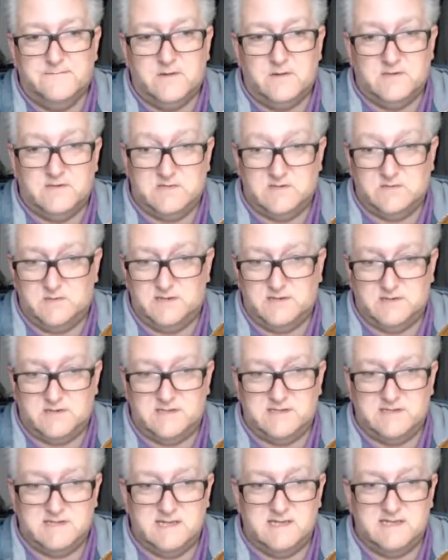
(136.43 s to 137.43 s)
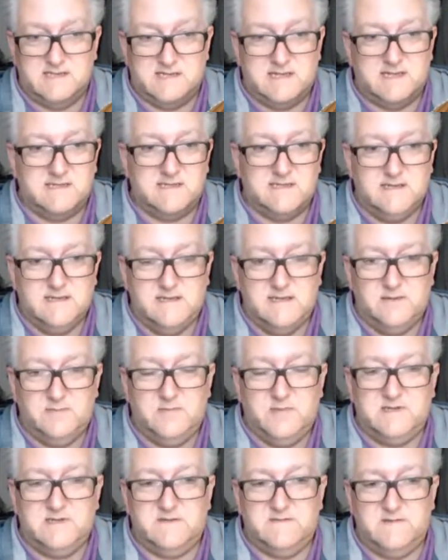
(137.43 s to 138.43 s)
which is what it translates as,
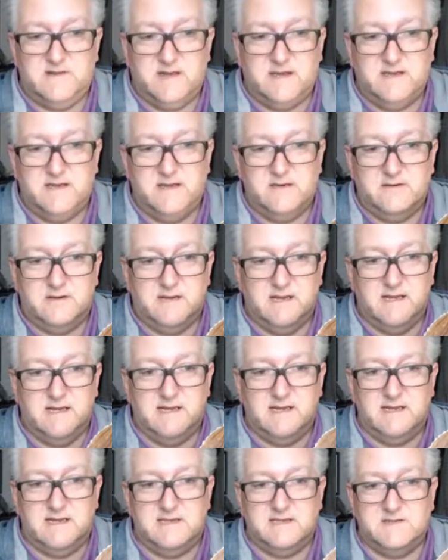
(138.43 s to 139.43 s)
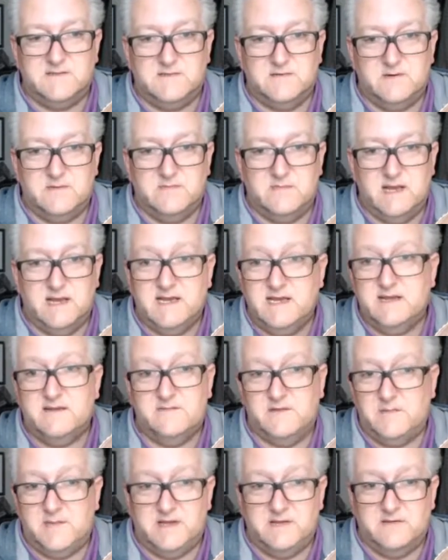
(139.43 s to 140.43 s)
butterfly ukuleles from any of
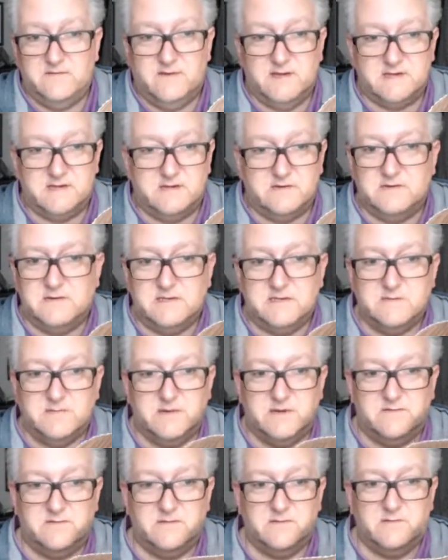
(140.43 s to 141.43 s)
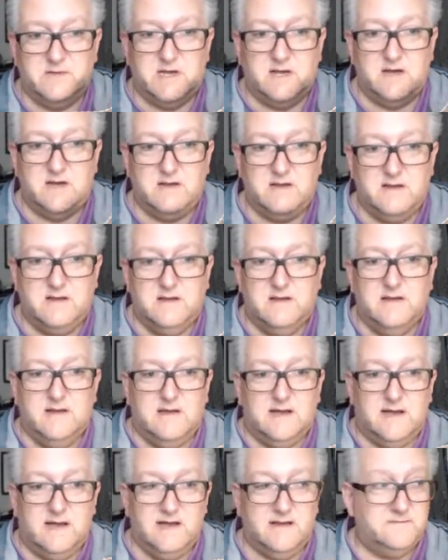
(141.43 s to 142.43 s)
the manufacturers, but from Kalal
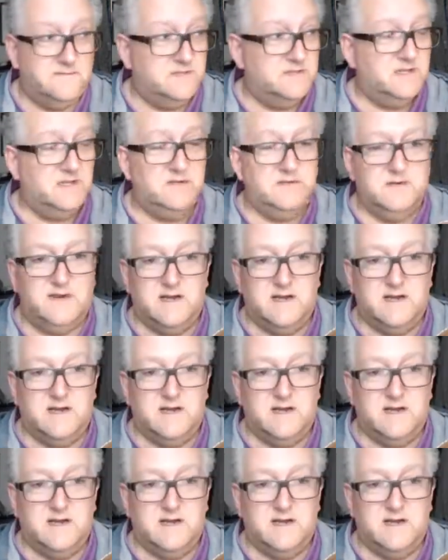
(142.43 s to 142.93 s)
I have two.